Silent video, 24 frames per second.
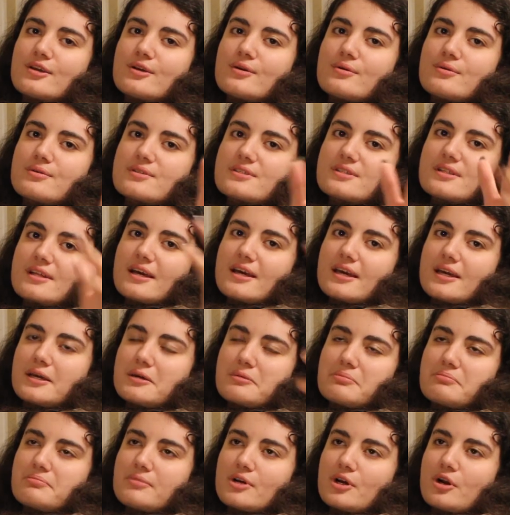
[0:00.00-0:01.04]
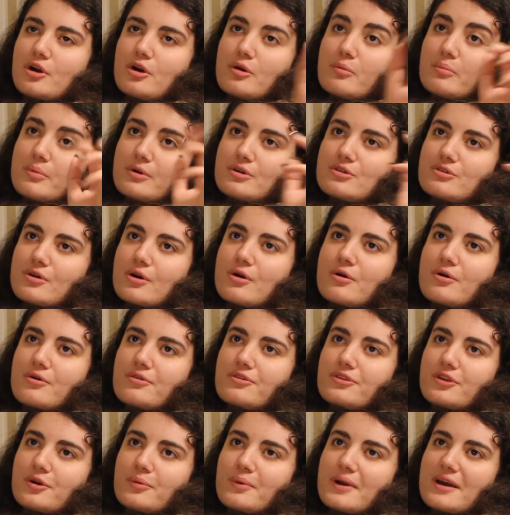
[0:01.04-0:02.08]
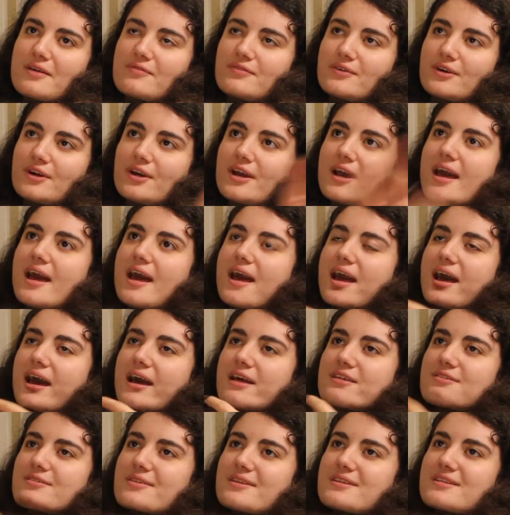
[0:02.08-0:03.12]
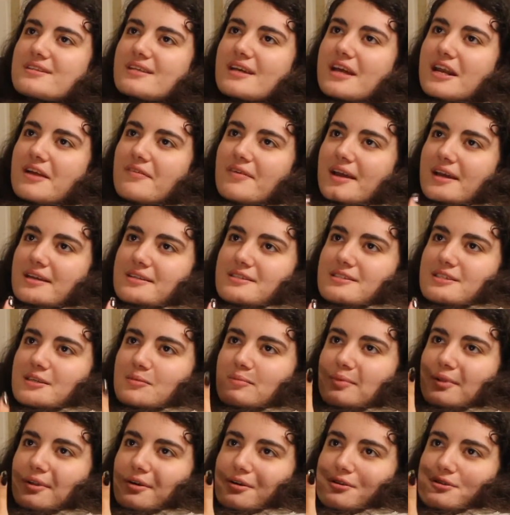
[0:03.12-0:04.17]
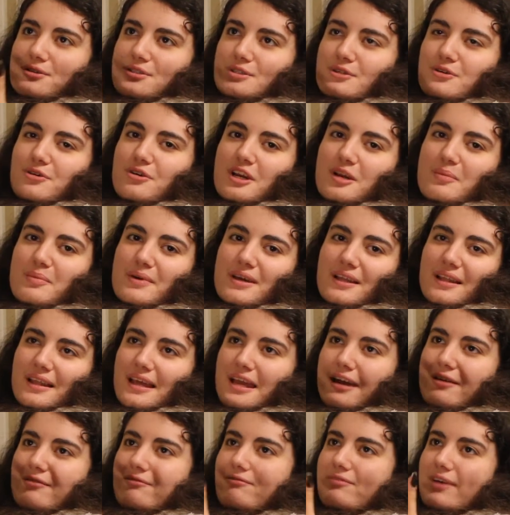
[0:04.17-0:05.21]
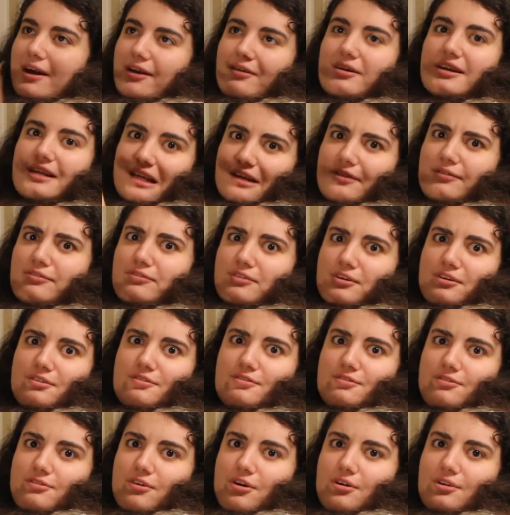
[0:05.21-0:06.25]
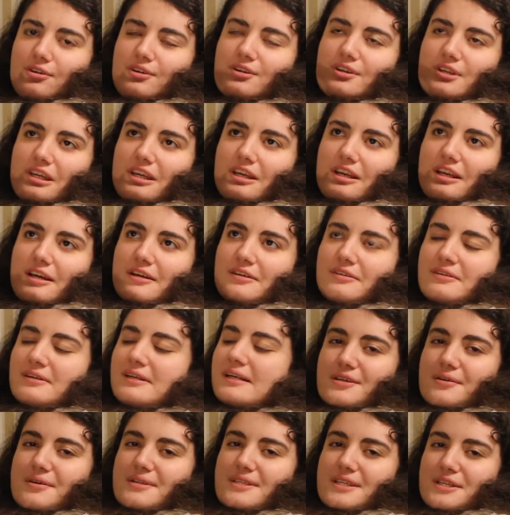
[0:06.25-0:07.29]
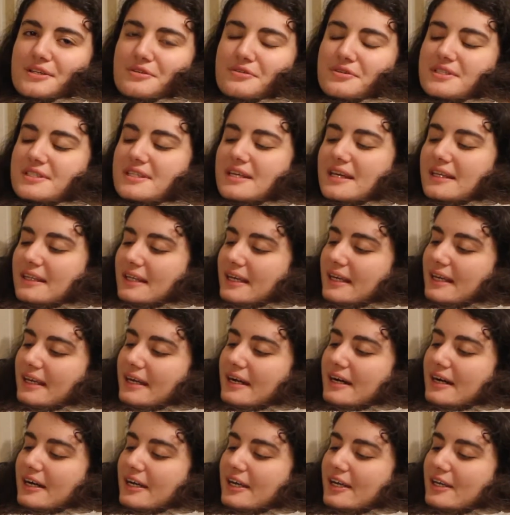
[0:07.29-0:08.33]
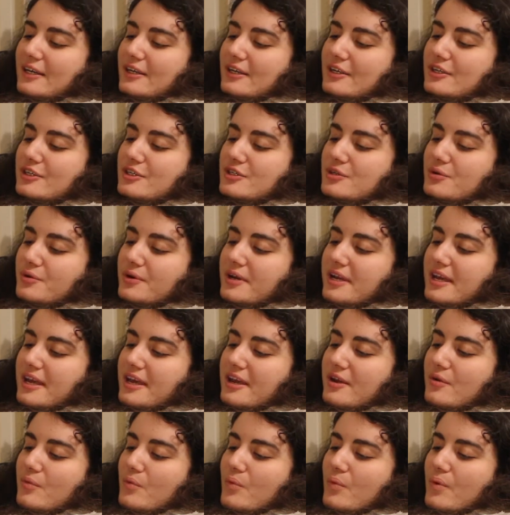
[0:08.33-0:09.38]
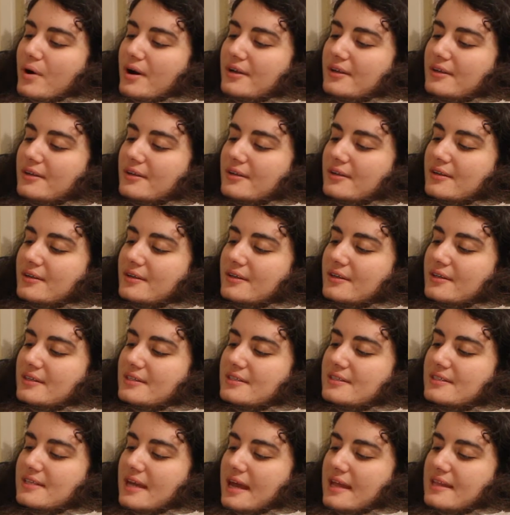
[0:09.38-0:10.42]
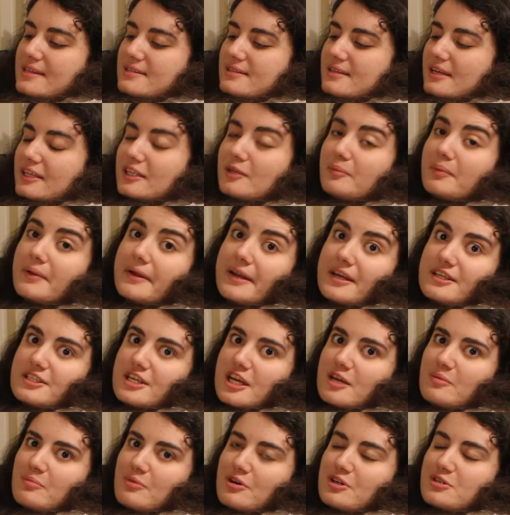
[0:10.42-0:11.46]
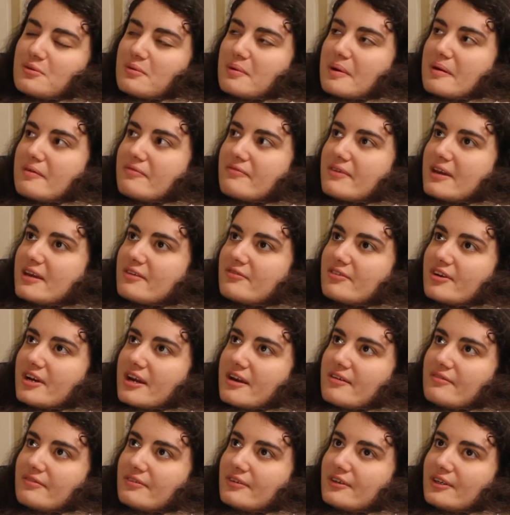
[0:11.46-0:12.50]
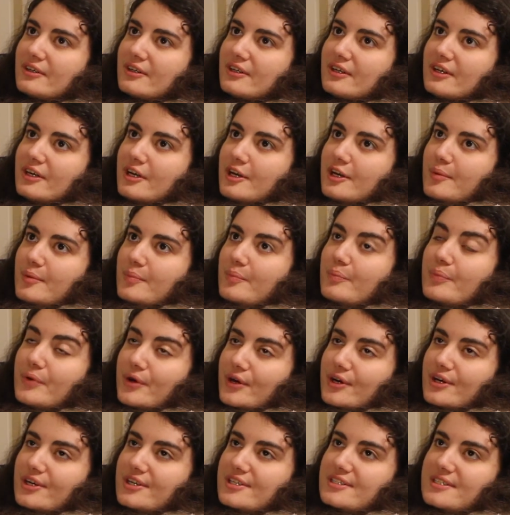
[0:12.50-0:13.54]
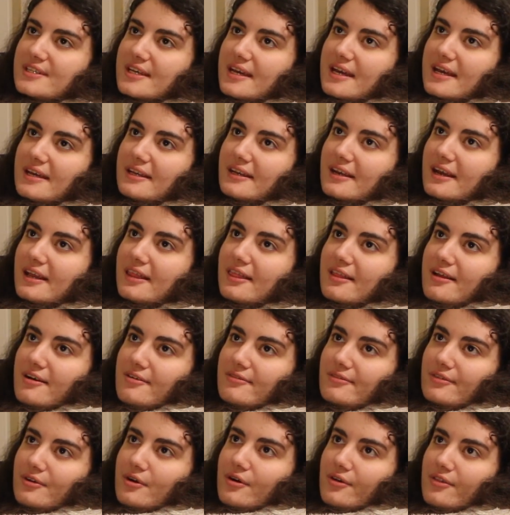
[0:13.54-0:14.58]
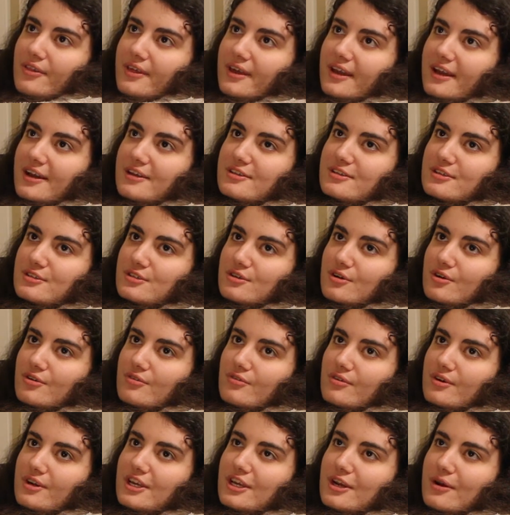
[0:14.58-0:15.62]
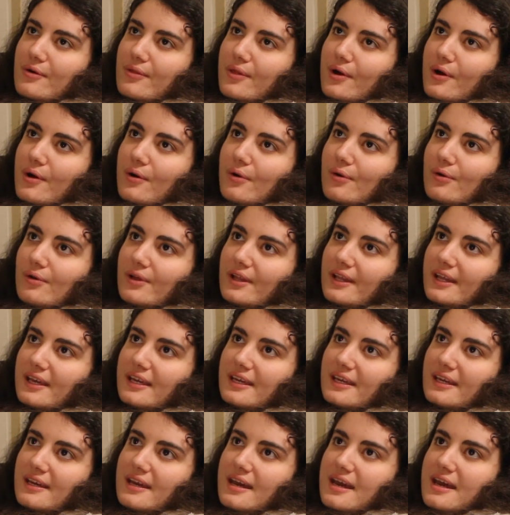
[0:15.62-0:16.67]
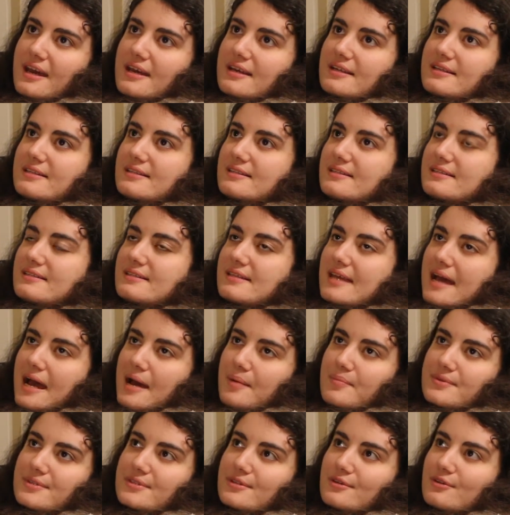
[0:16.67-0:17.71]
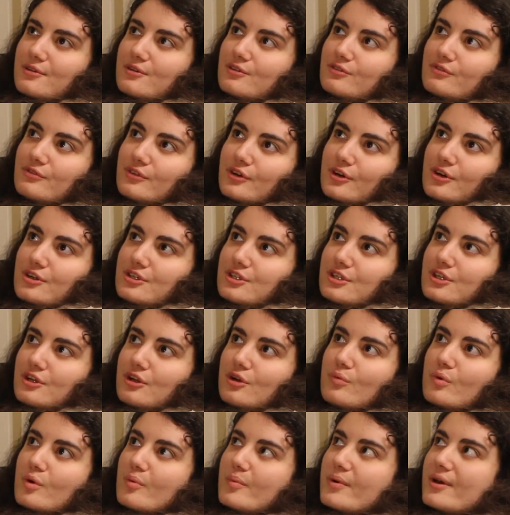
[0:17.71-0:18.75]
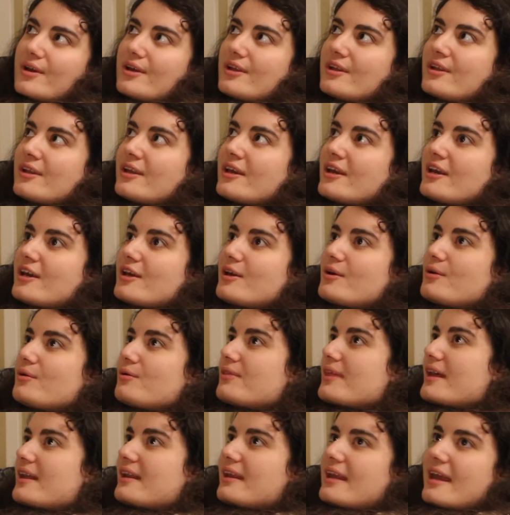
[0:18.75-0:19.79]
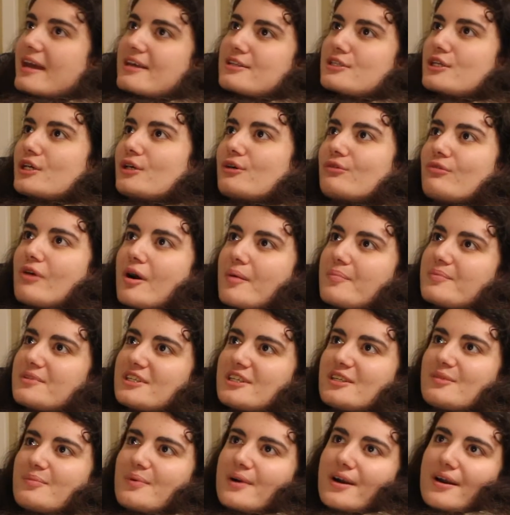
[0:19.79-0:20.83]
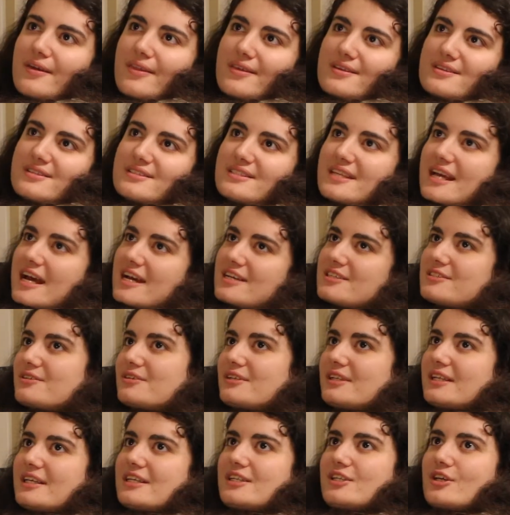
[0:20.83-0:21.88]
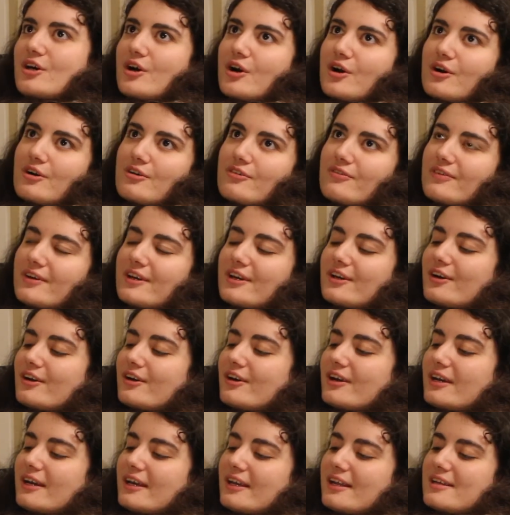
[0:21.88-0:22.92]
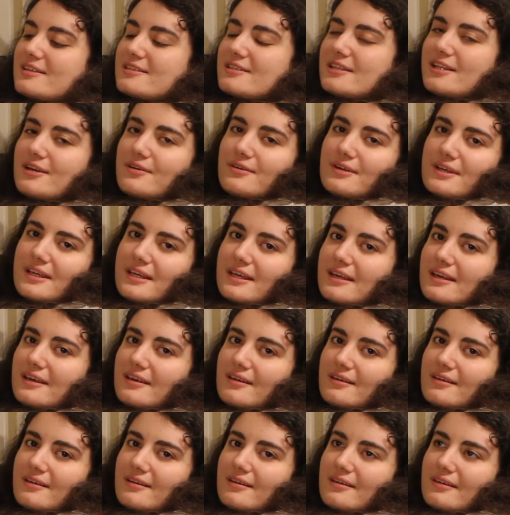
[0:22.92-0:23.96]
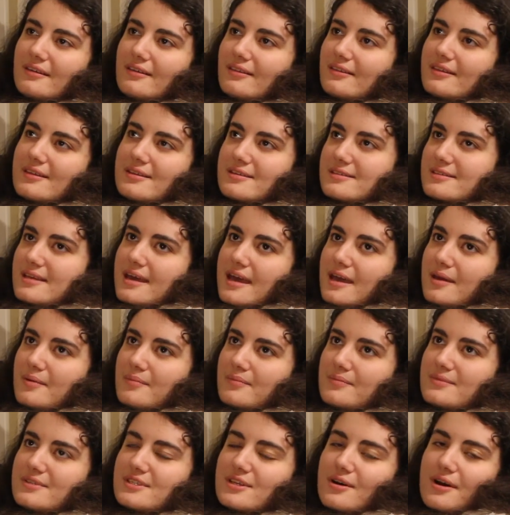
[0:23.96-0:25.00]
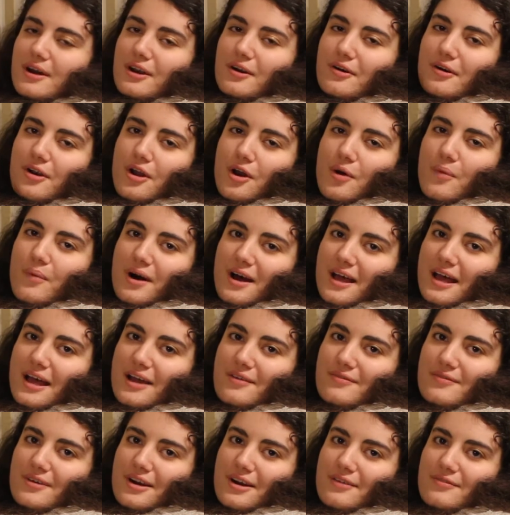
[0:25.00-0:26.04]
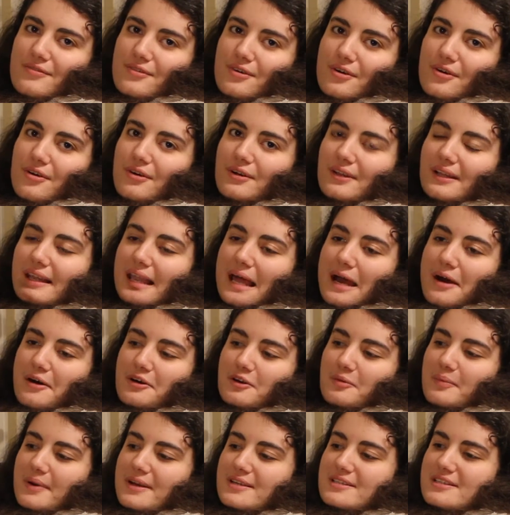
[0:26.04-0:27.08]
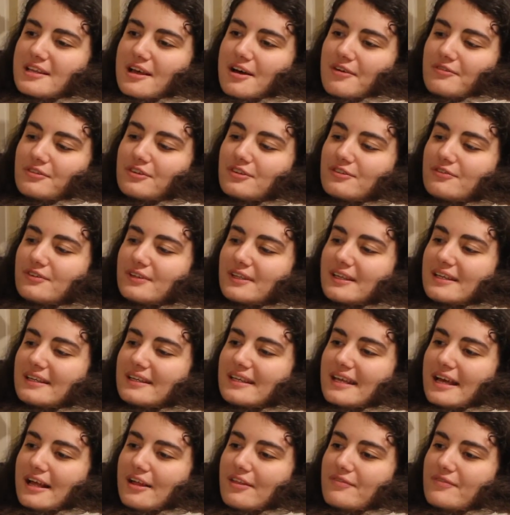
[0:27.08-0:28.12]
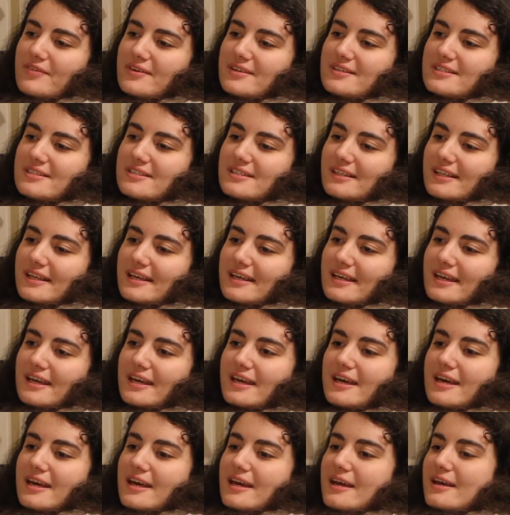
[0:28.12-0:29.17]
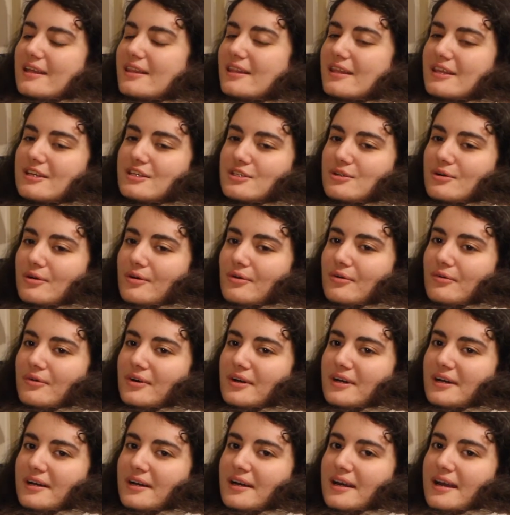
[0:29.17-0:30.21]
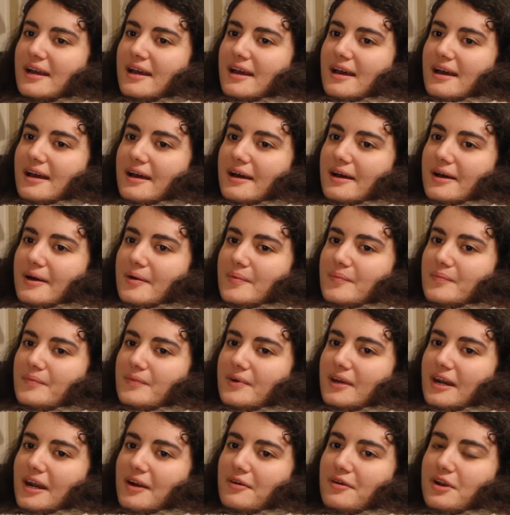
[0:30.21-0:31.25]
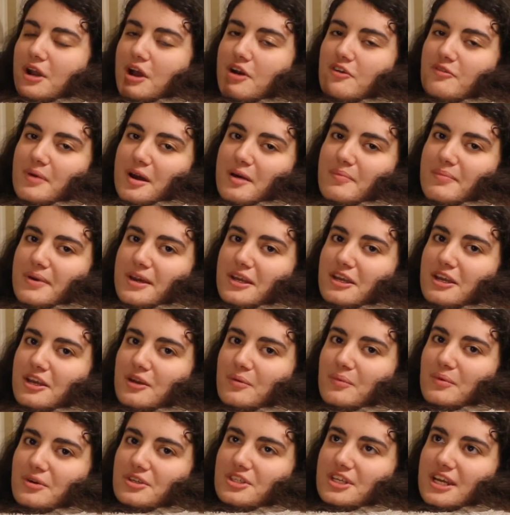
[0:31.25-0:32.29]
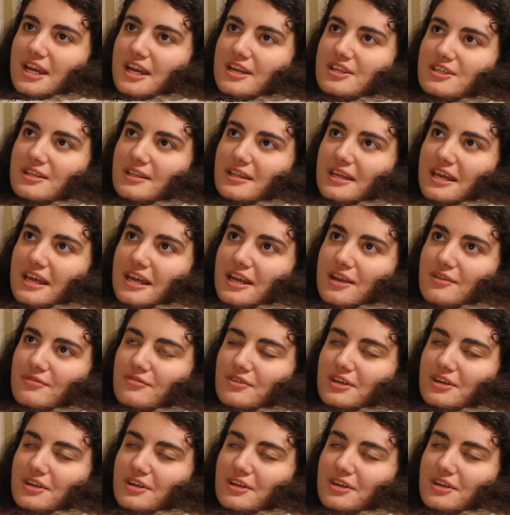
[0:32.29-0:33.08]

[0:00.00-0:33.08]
who's, like, her betrothed or whatever. And so this is kind of like a similar story, but in, like, a very different font, you know? So it's interesting, like, I enjoy it in one sense. Like, The Bloody Chamber is one of my favourite ever books, and I love gothic as a genre, you know, the whole, like, damsel, virginal woman who then gets corrupted by this dastardly dark figure, and it's low-key the same. So I don't know why I've not allowed myself to fully delve into, like, this genre. And I don't know if my opinion will change at the end of